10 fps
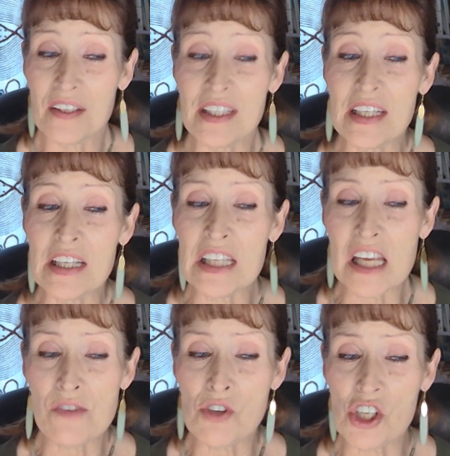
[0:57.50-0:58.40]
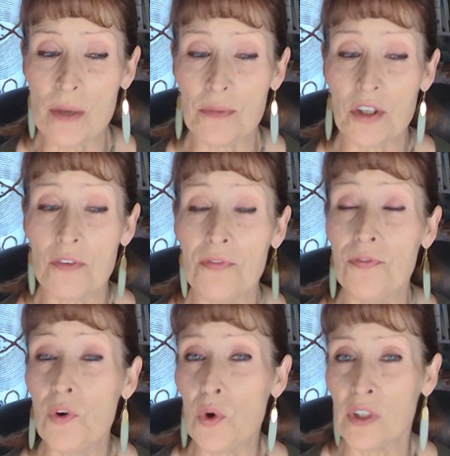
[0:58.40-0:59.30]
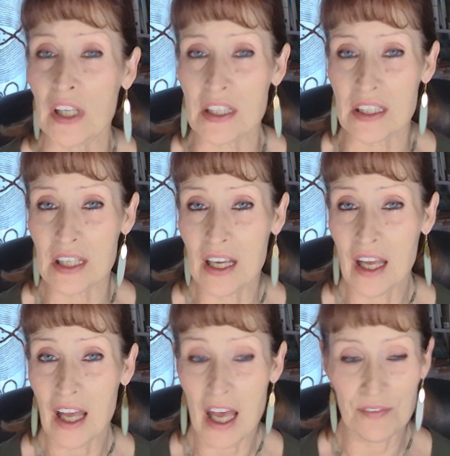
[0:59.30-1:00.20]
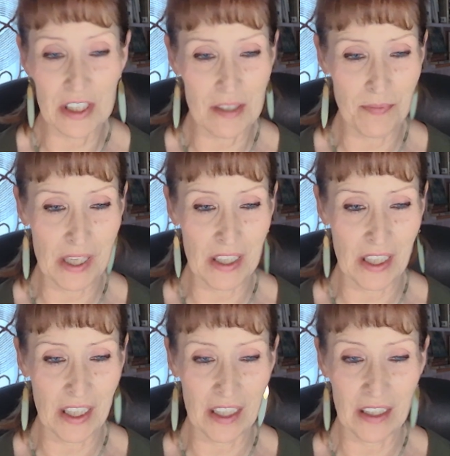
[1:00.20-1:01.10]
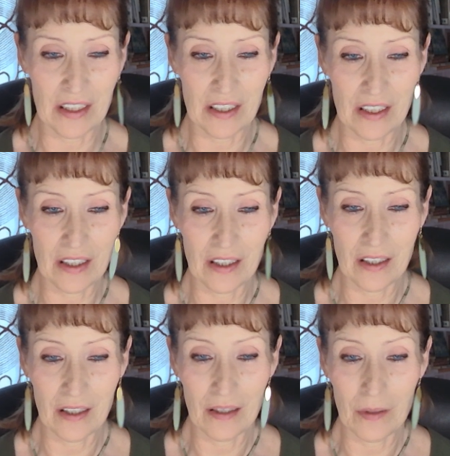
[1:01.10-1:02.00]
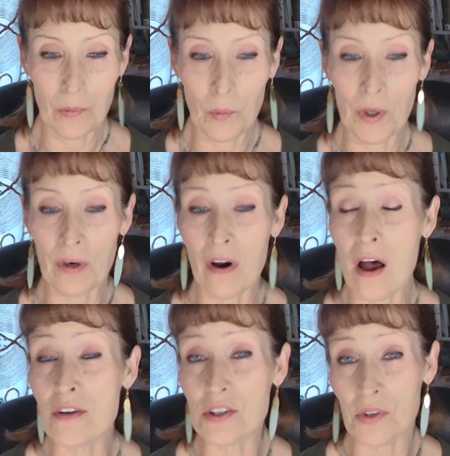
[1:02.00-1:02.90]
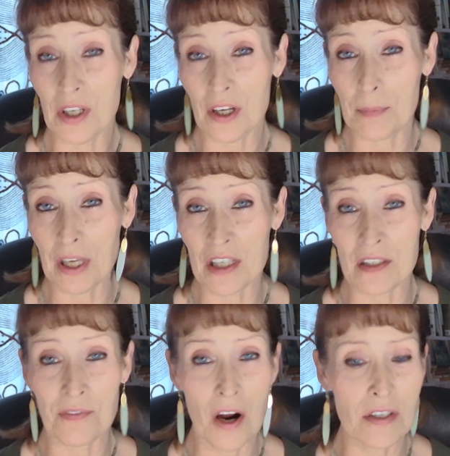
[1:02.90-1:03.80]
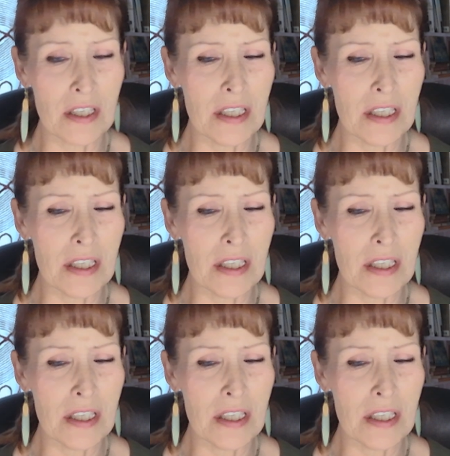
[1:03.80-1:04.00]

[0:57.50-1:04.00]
our citizenship to the fullness of its meaning. We are also here because of